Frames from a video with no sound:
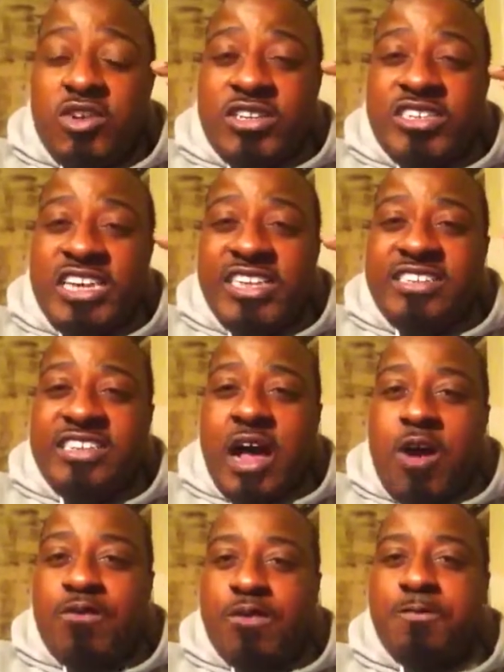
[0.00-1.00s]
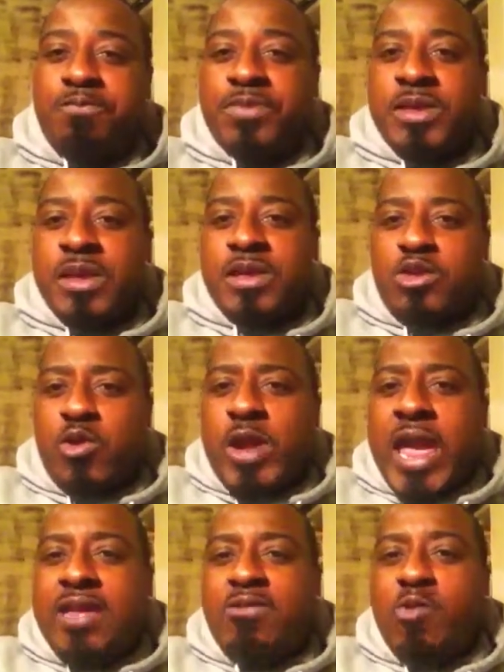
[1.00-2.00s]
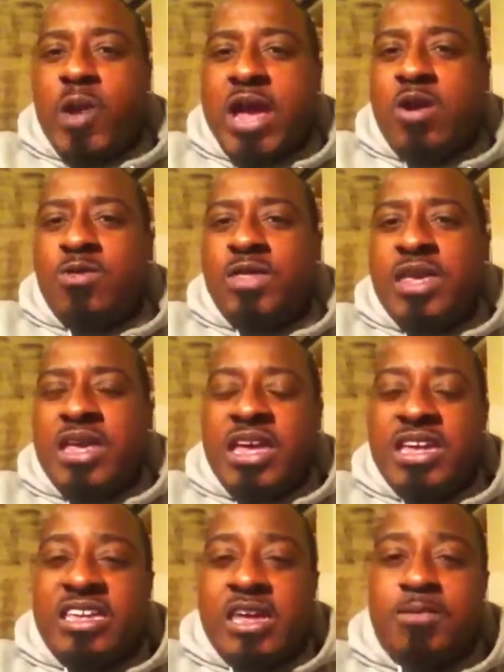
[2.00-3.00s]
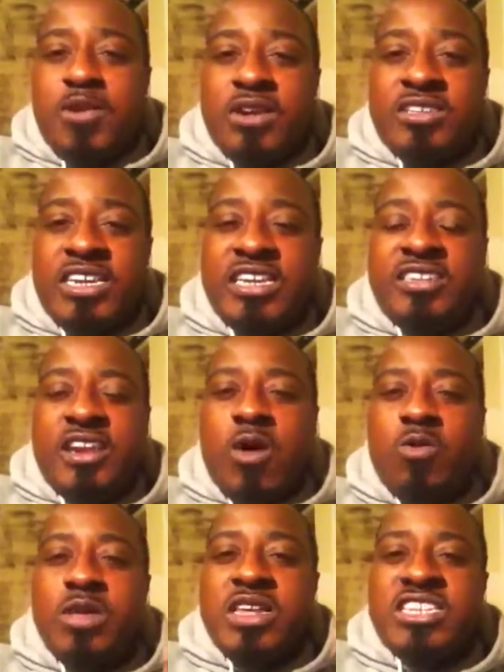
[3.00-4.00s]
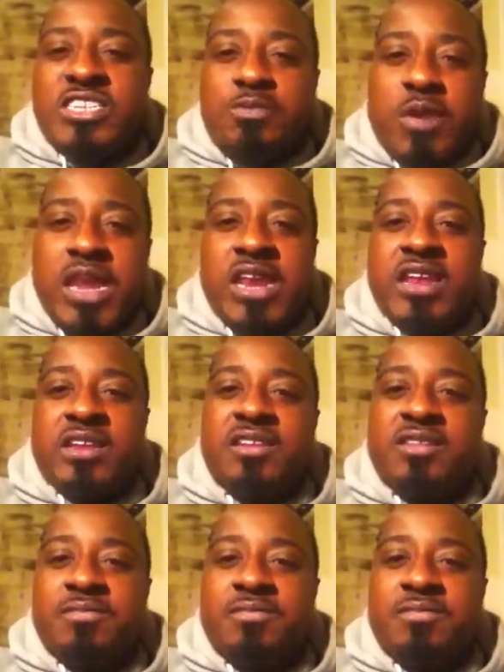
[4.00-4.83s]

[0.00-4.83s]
attention off of creating wealth and keep your attention on spending.